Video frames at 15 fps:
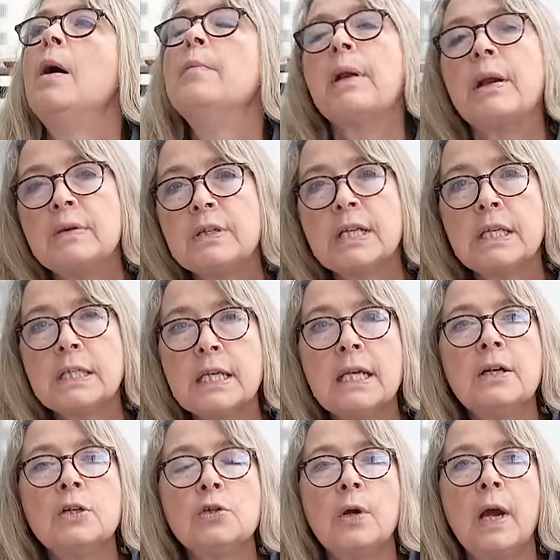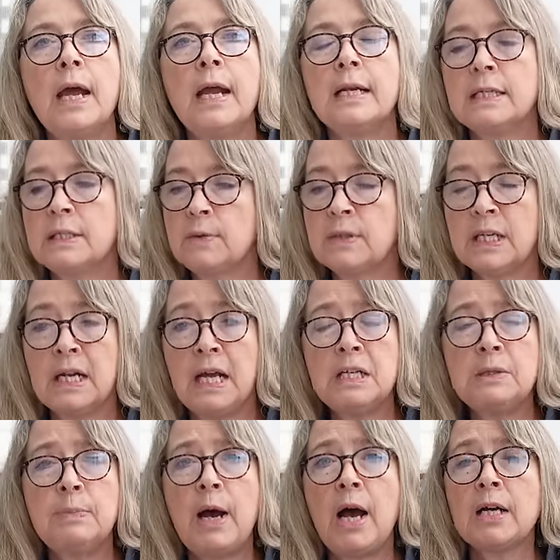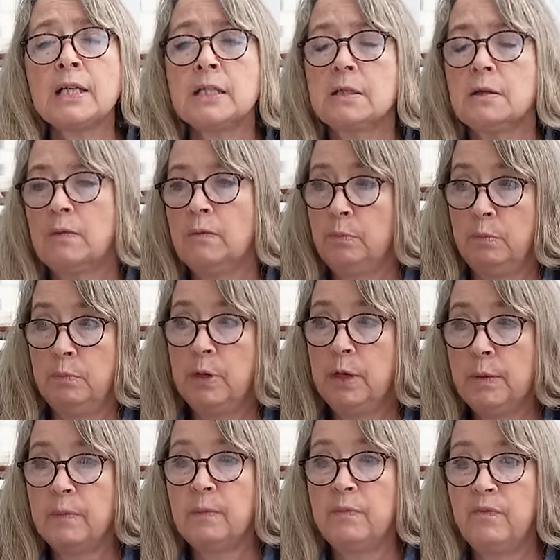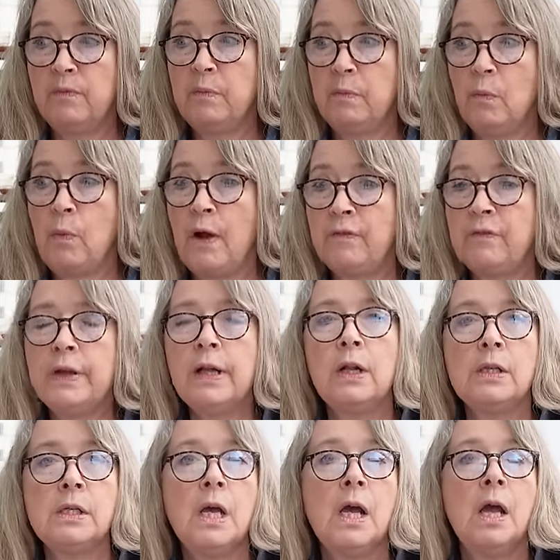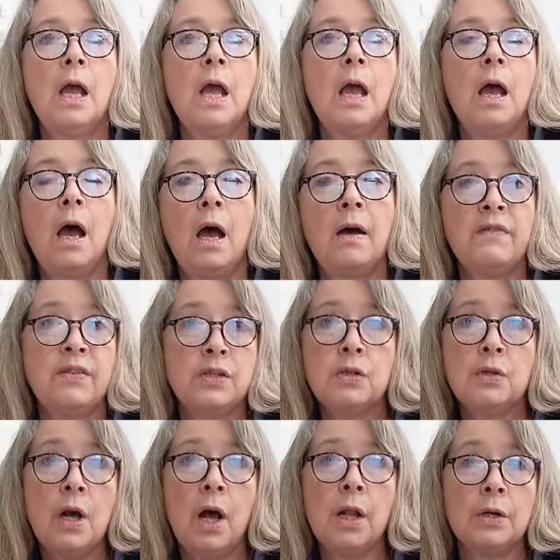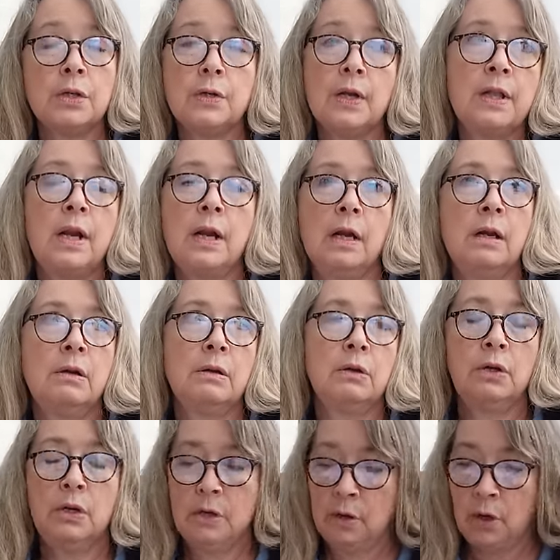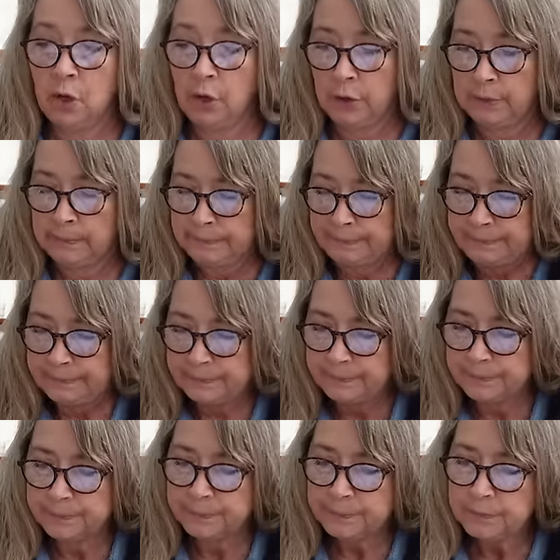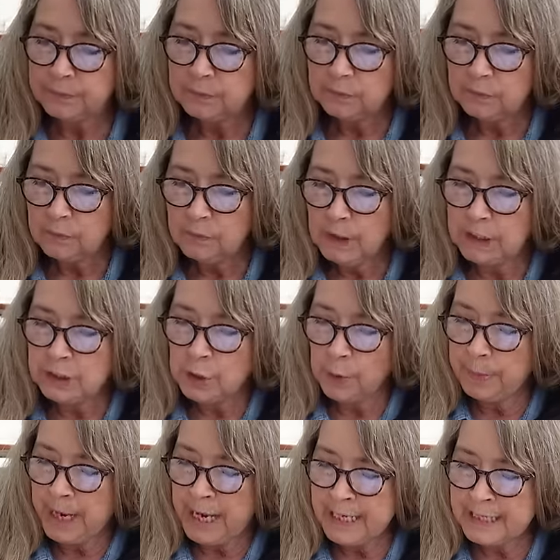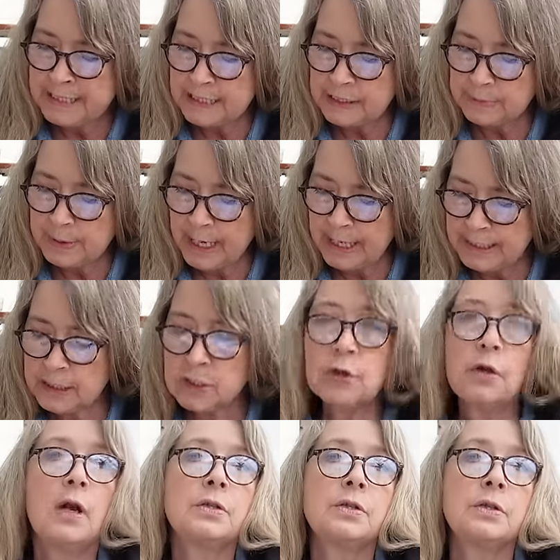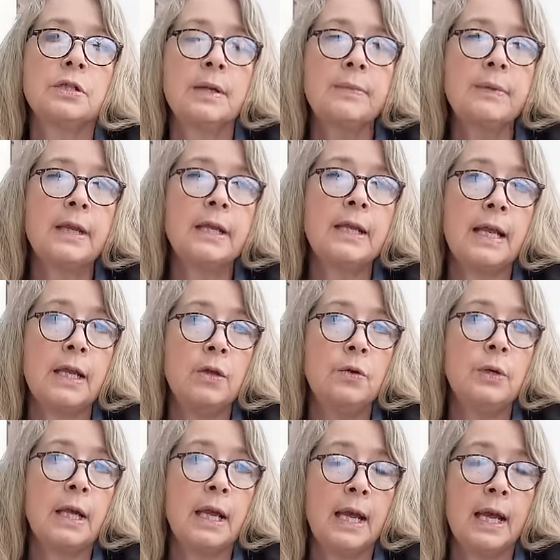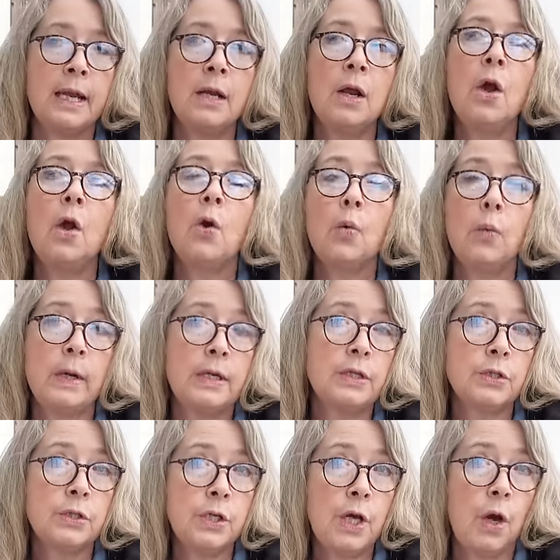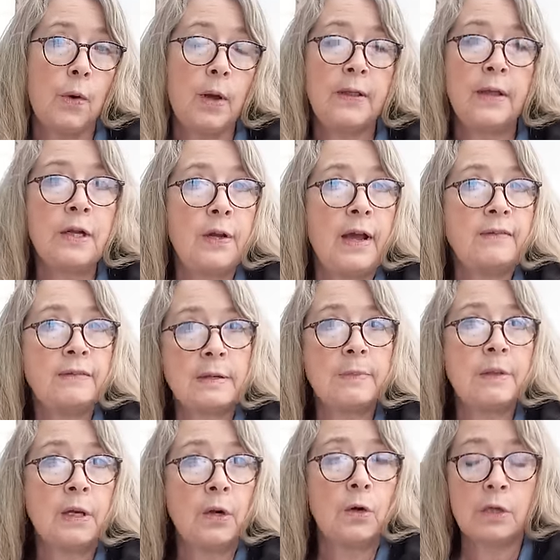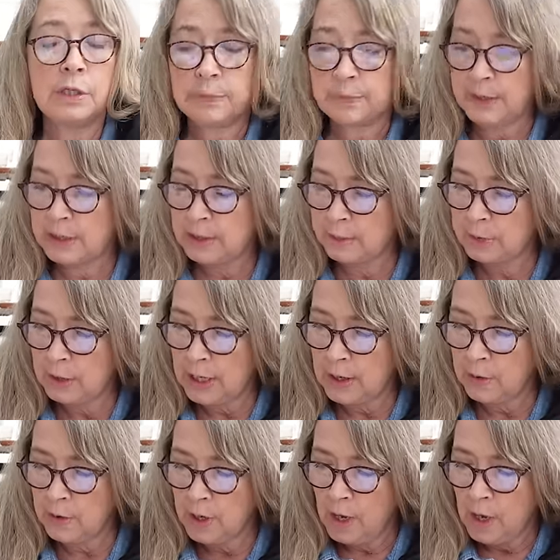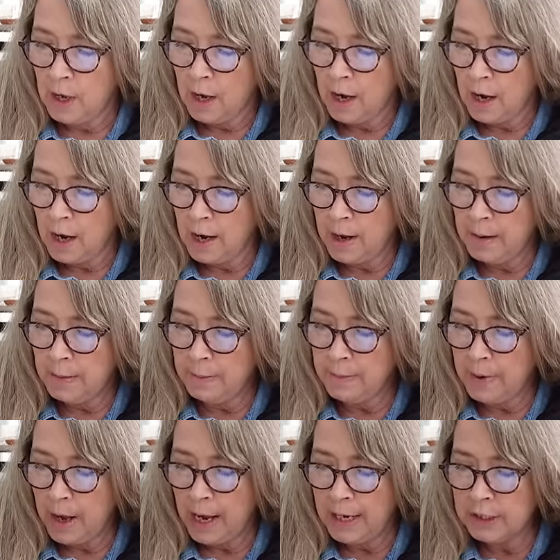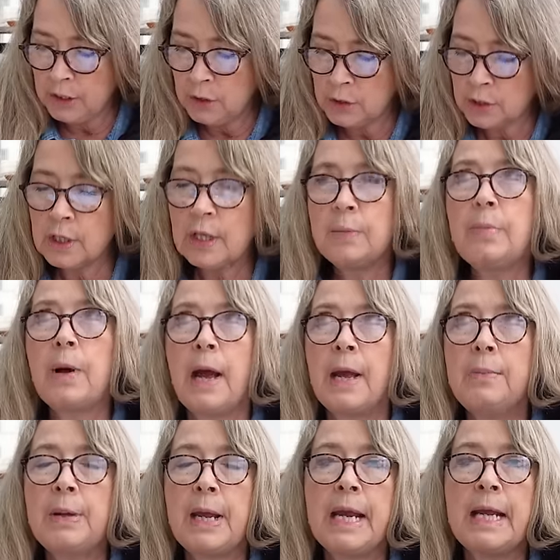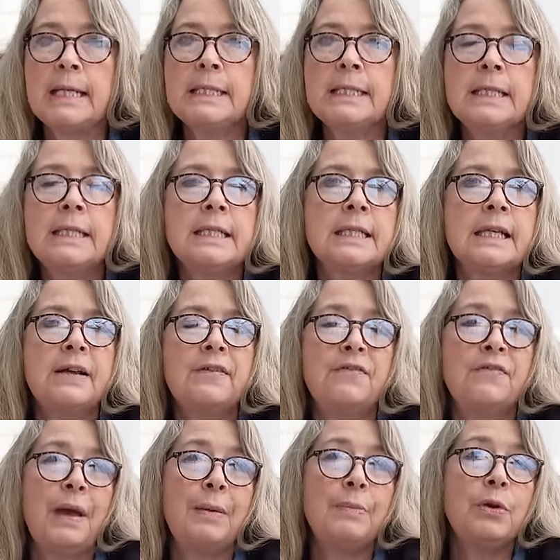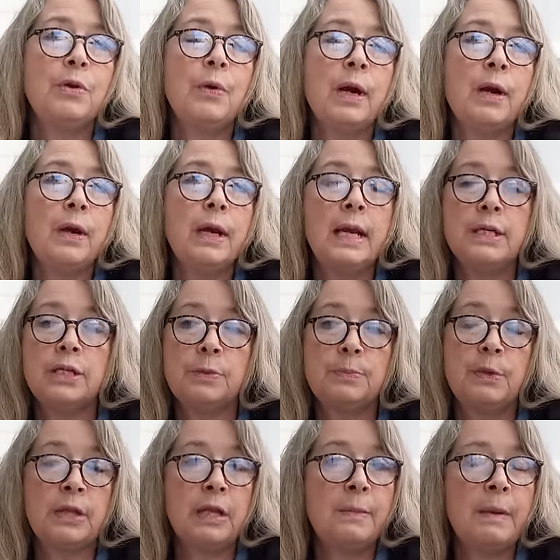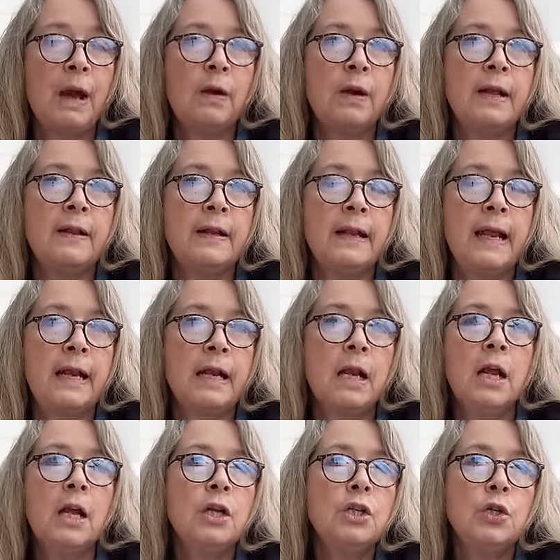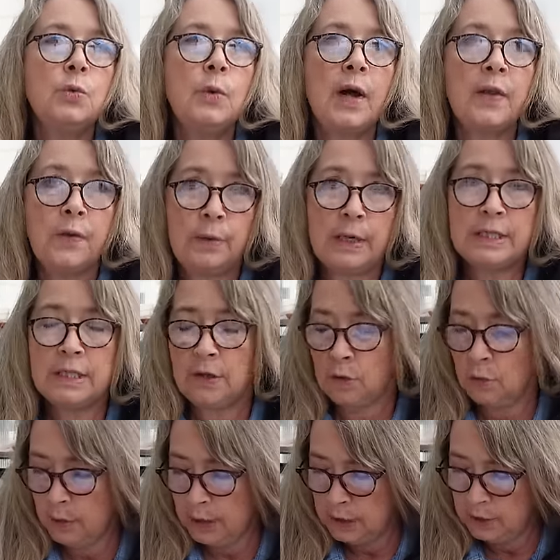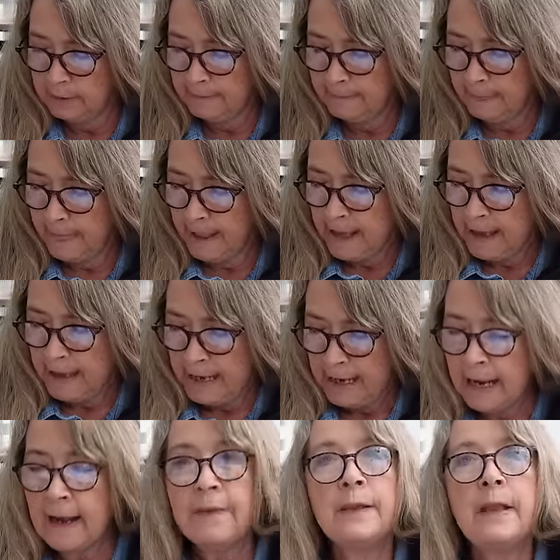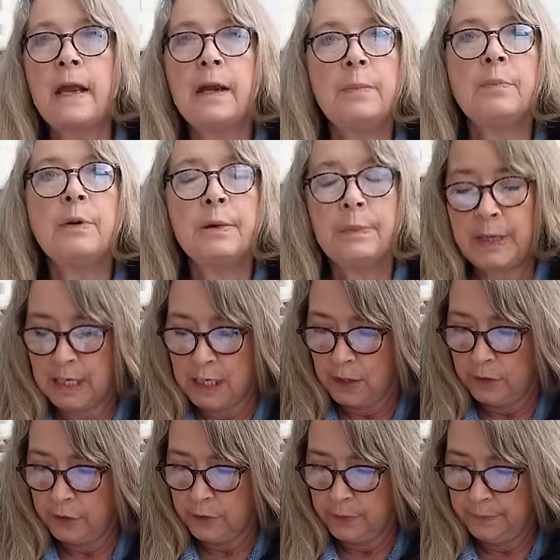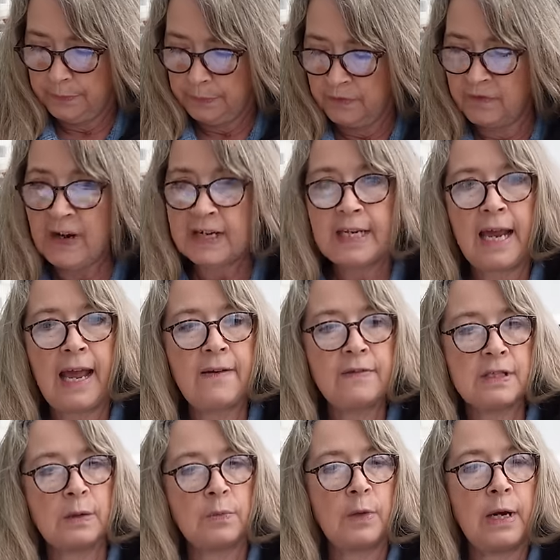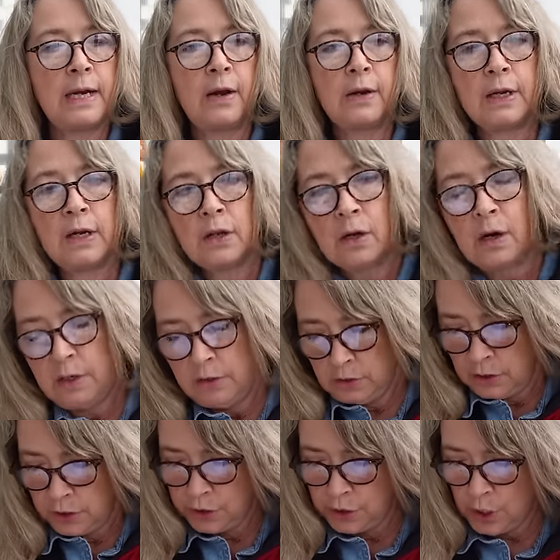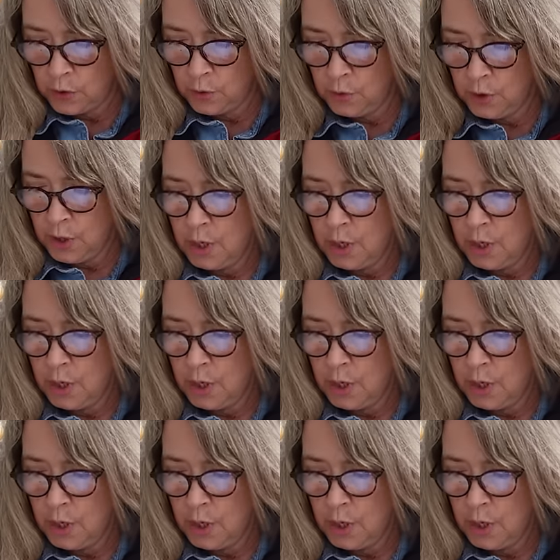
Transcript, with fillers: but I was just going to try it because it was a nice box, pretty well filled, uh, for two dollars. So I thought it couldn't hurt. So pansies, pansies are also something that you can winter sow, and then you have something early spring to put out. Um, I usually buy pansies in February and just put them out, and then they do well the rest of the winter, and they bring me color. In fact, I have some right out here. They're under the snow.